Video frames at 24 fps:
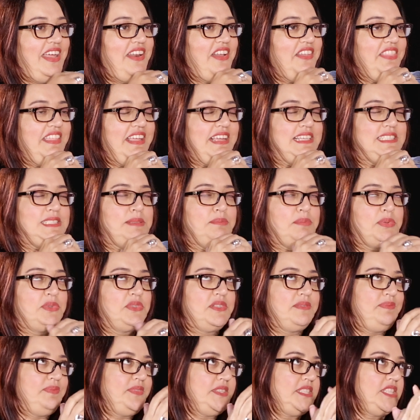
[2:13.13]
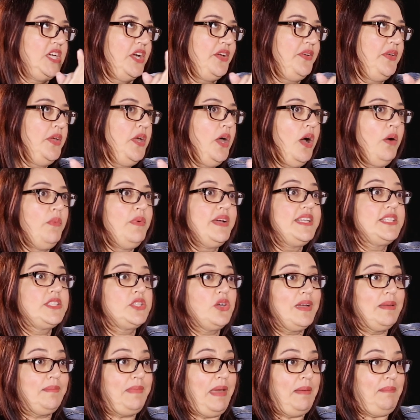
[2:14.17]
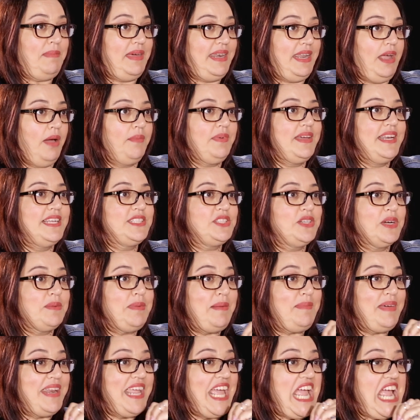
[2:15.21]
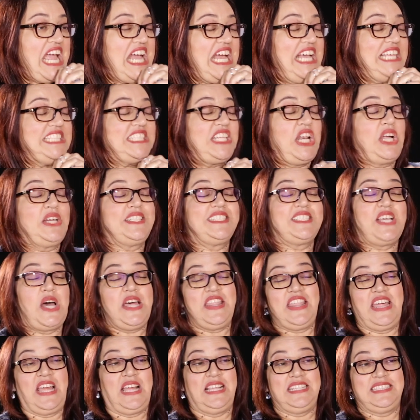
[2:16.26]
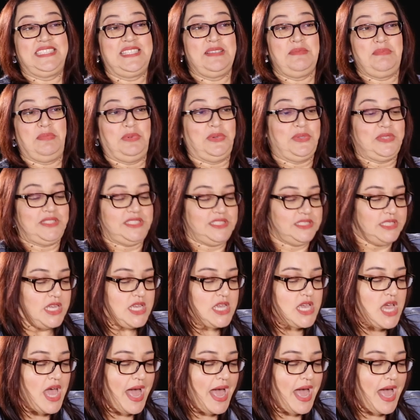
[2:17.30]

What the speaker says: And I think it's important. So we're talking about money. Oh, I'm going to talk about money. As long as I think it's important.